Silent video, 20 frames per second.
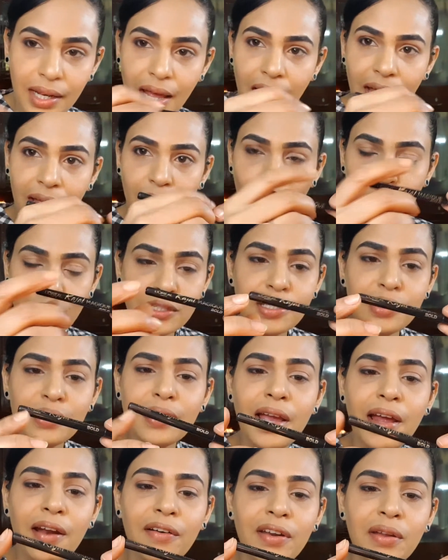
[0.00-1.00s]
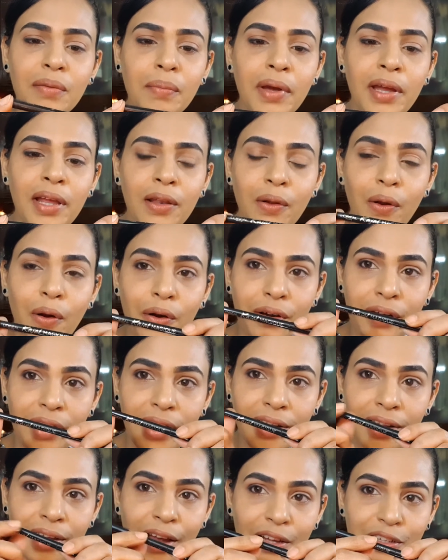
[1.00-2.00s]
I also carry my
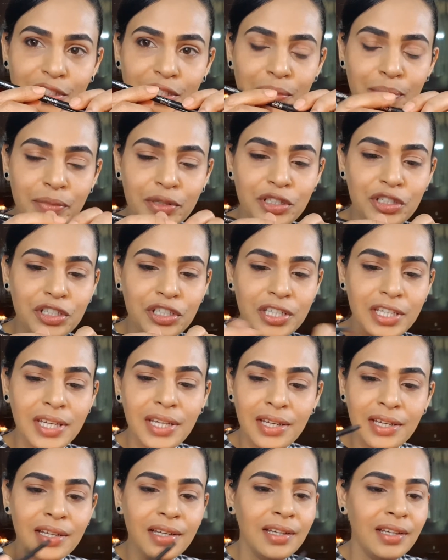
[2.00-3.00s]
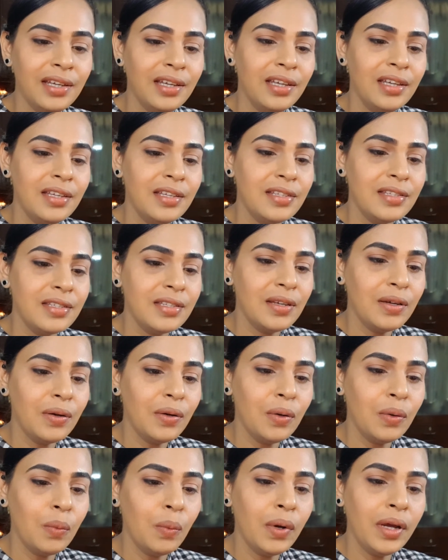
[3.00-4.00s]
L'Oreal Kajal Magique.
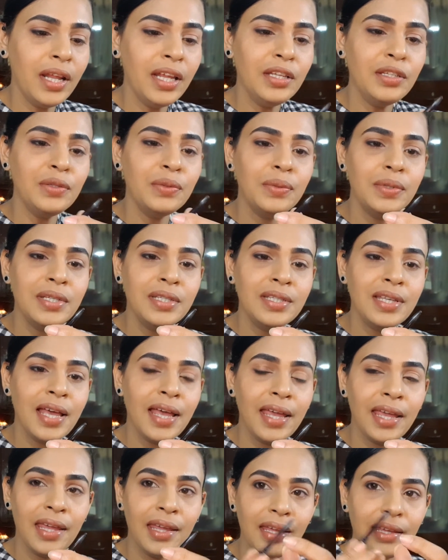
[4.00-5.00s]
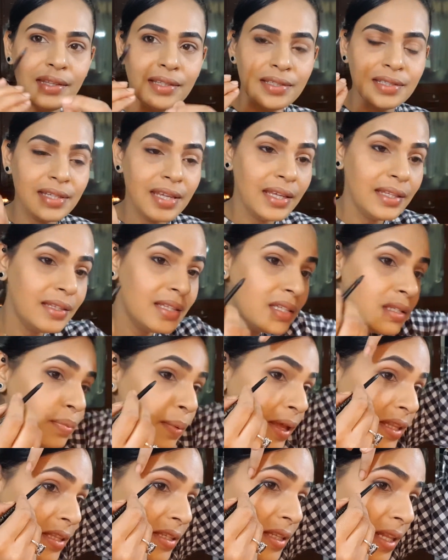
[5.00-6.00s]
So what I do is I take this
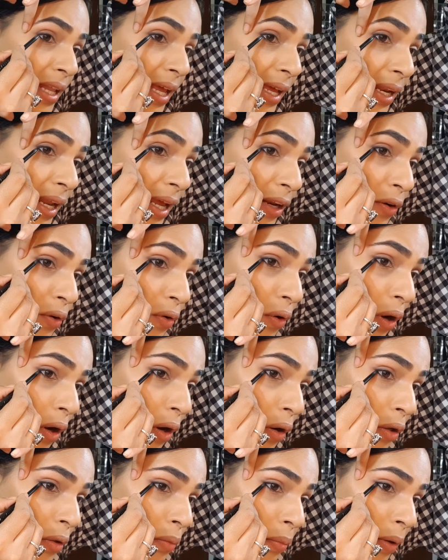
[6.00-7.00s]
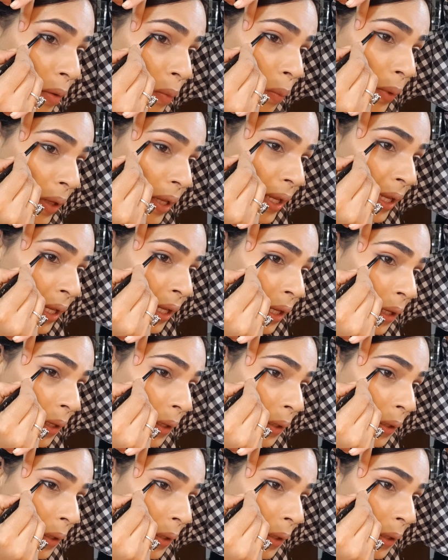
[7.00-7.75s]
pencil and I draw out my wing,